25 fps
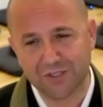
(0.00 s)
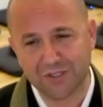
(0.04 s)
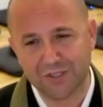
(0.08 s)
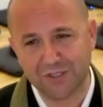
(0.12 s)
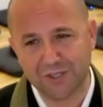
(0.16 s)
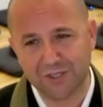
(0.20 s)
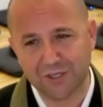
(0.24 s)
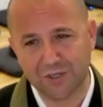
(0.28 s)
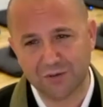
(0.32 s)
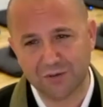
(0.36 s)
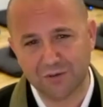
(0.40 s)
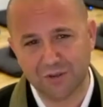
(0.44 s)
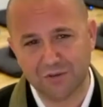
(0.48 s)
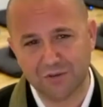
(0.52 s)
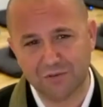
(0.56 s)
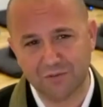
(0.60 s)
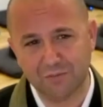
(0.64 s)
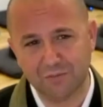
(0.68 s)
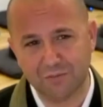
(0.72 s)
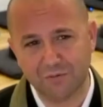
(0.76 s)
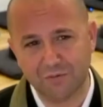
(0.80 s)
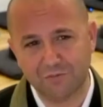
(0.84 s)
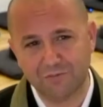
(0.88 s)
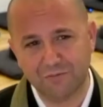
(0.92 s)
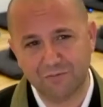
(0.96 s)
even
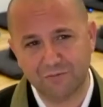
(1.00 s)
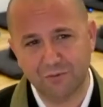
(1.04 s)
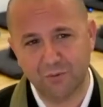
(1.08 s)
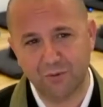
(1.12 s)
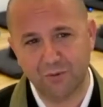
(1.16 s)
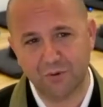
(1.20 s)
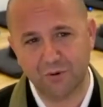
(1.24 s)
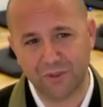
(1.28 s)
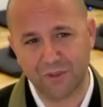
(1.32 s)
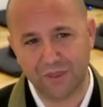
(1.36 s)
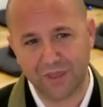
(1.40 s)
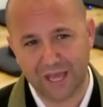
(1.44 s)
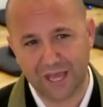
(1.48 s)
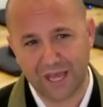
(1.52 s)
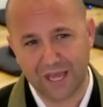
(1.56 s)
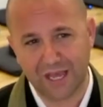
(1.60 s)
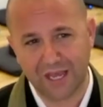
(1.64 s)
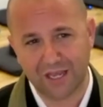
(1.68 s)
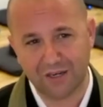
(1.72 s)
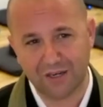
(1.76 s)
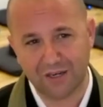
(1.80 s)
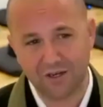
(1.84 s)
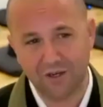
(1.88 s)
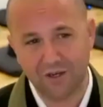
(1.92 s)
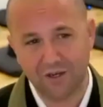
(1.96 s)
before
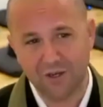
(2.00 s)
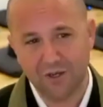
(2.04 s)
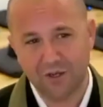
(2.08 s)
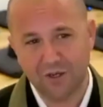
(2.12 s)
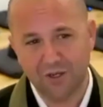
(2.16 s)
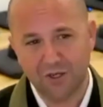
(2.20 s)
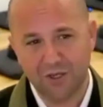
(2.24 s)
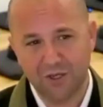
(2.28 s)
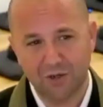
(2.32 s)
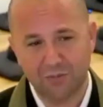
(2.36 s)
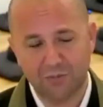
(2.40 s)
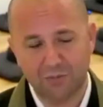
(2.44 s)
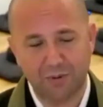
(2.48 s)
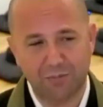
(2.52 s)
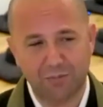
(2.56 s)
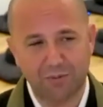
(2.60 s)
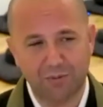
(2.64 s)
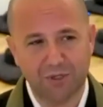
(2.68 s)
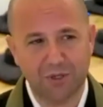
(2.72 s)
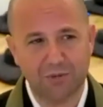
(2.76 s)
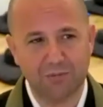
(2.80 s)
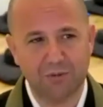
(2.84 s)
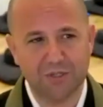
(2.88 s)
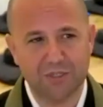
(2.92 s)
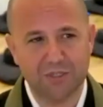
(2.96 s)
that, people
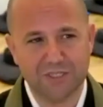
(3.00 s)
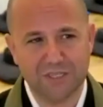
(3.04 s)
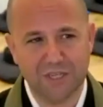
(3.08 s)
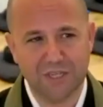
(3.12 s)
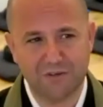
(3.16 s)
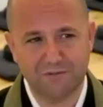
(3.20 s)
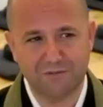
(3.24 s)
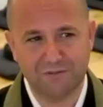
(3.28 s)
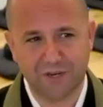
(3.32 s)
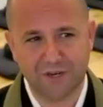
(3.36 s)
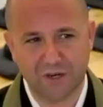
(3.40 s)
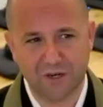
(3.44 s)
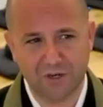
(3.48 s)
talking about self-care.